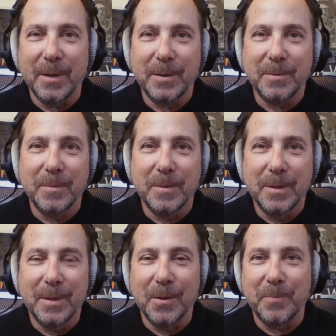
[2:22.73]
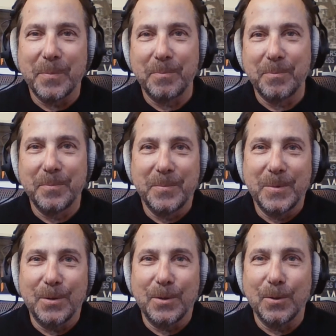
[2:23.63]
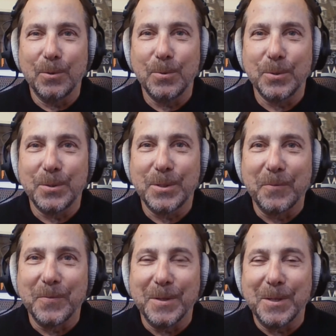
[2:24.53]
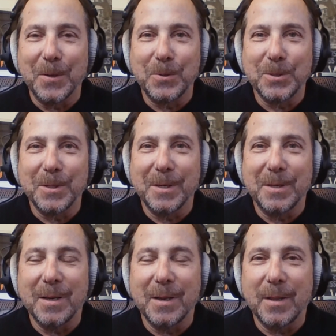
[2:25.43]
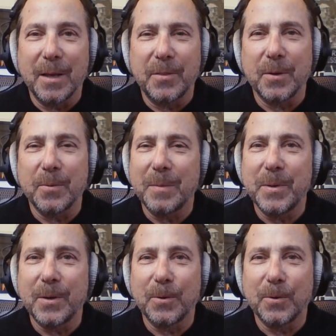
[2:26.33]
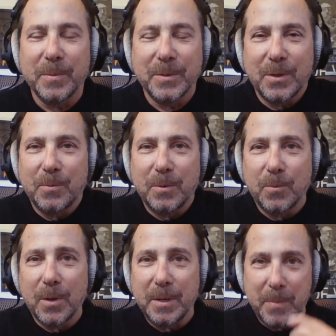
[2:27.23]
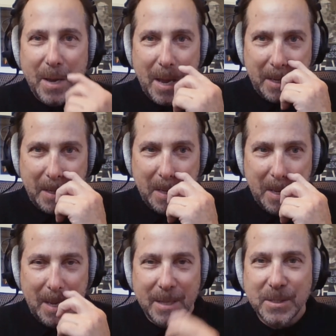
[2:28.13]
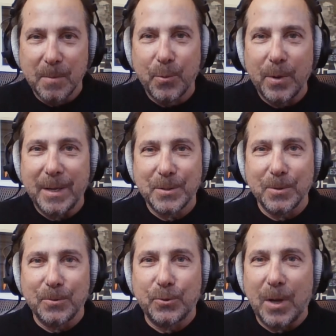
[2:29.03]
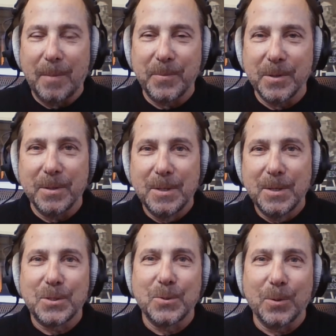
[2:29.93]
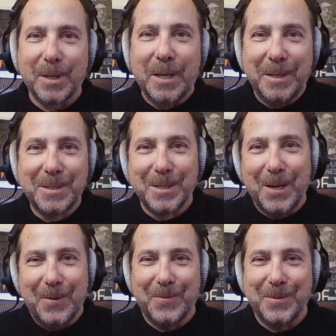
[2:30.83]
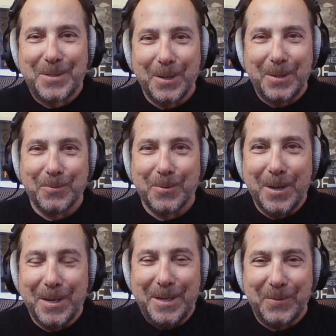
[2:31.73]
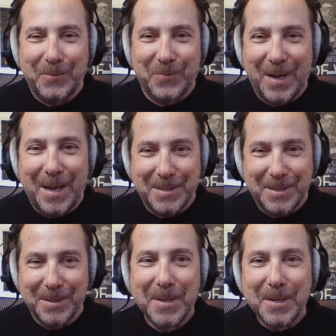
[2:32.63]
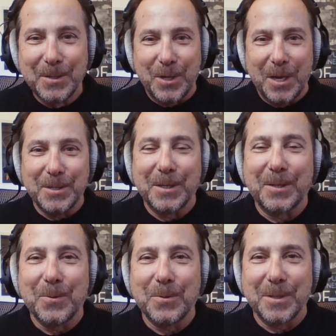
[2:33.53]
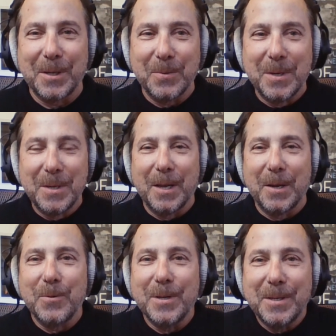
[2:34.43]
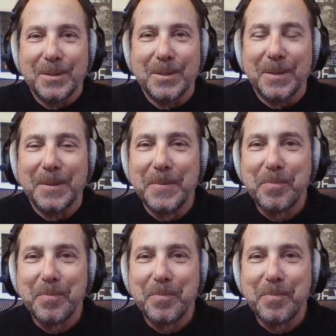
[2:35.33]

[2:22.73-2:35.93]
then you lose yourself in the ocean. And then I thought, well, I better hurry. So I went running back. And at some point I sort of dropped the snorkeling stuff and started running fast and changing clothes. I went into the